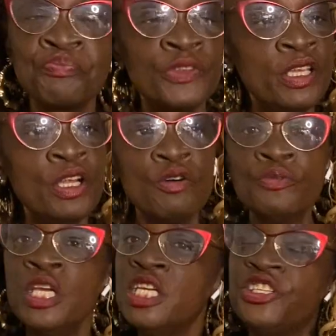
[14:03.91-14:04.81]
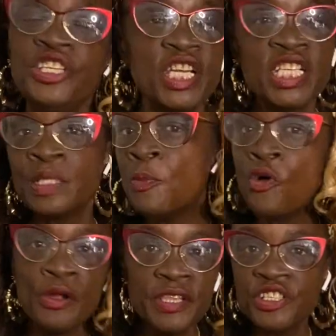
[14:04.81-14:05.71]
you know, she does
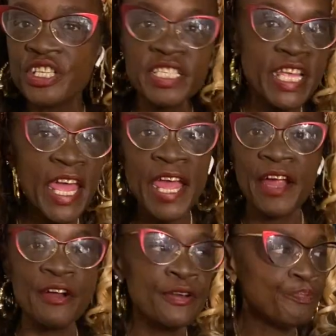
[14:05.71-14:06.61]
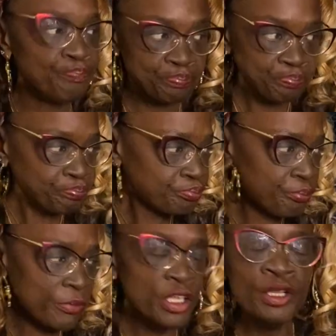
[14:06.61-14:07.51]
more than just hair.
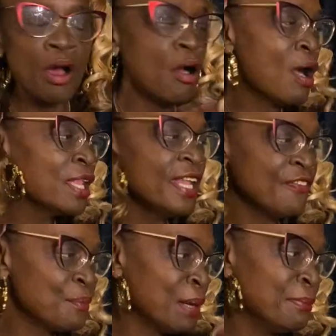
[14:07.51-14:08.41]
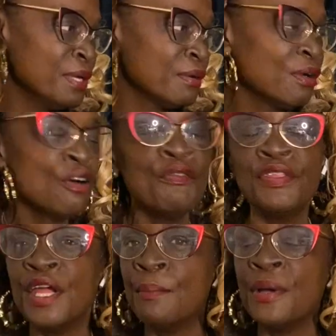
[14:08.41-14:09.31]
You know, oh, I left my mirror over
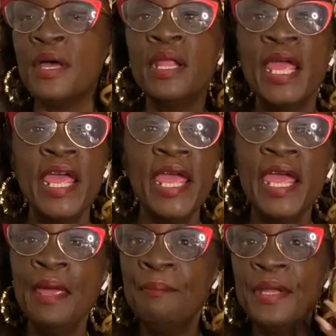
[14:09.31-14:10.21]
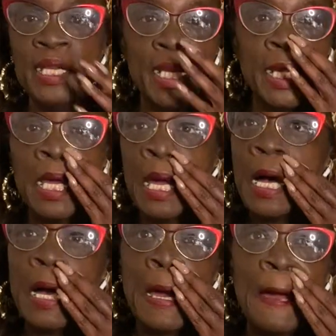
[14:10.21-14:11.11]
there, but hand beaded,
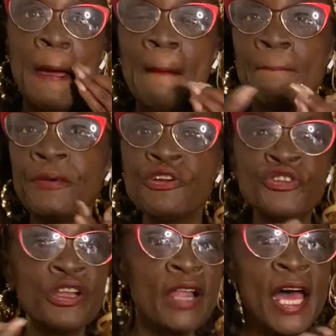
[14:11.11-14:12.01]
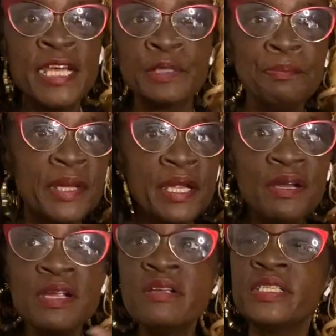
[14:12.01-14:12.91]
um, personalized
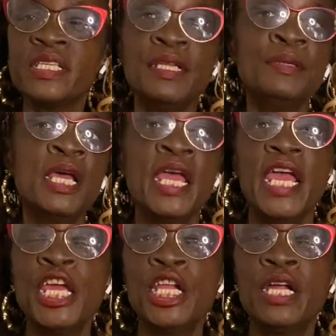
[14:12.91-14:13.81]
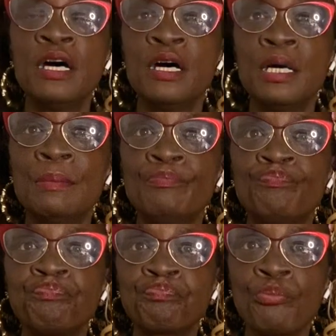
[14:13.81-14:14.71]
mirrors and and um,
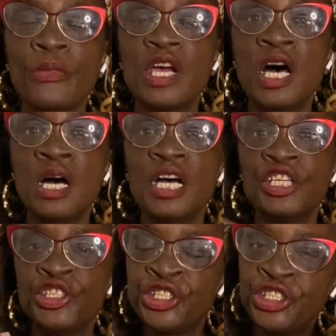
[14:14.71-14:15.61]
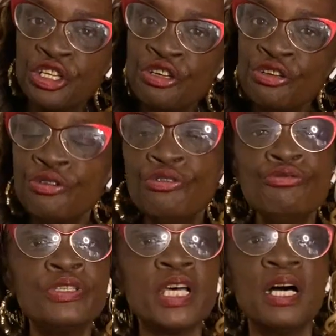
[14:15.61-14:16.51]
uh,
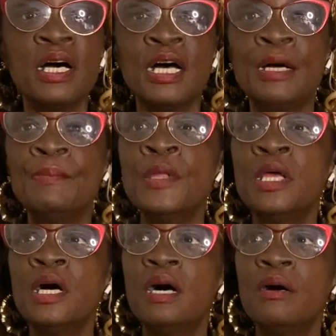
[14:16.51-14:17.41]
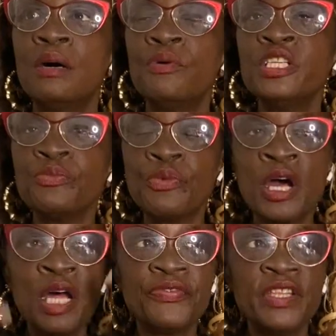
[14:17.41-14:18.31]
shoes. Uh, what's
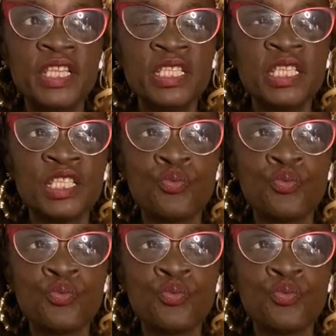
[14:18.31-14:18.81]
what, this